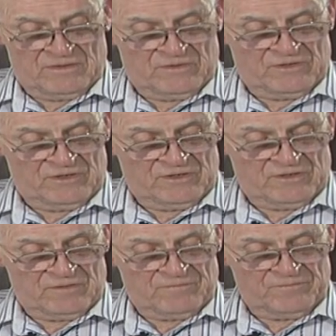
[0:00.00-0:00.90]

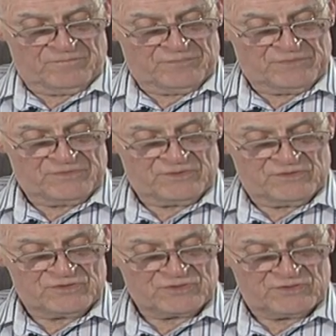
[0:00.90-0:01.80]
the
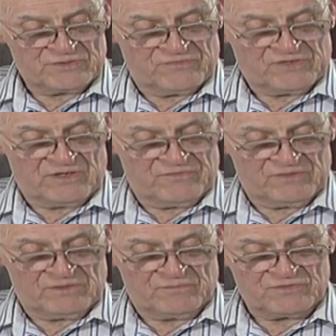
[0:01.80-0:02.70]
Presbyterian Church of the
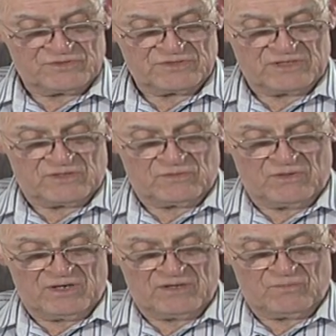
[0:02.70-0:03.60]
Covenant in Cincinnati,
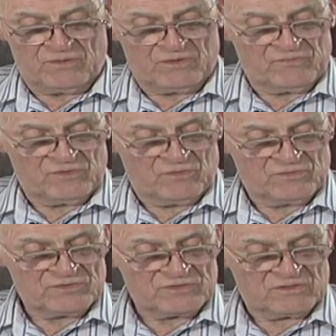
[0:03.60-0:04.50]
Ohio, one of the
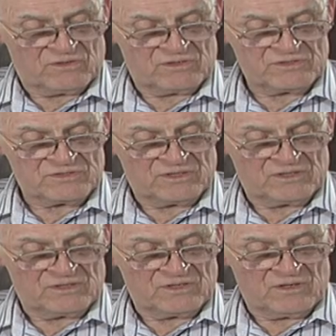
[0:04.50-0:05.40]
oldest and largest in
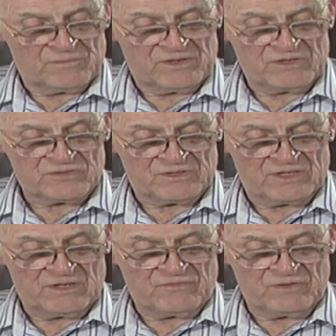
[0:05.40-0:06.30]
the denomination,
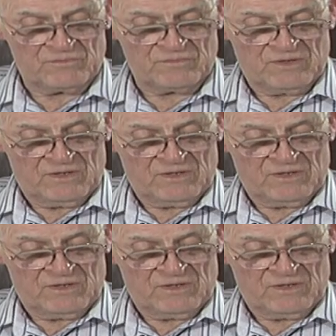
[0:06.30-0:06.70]
gave him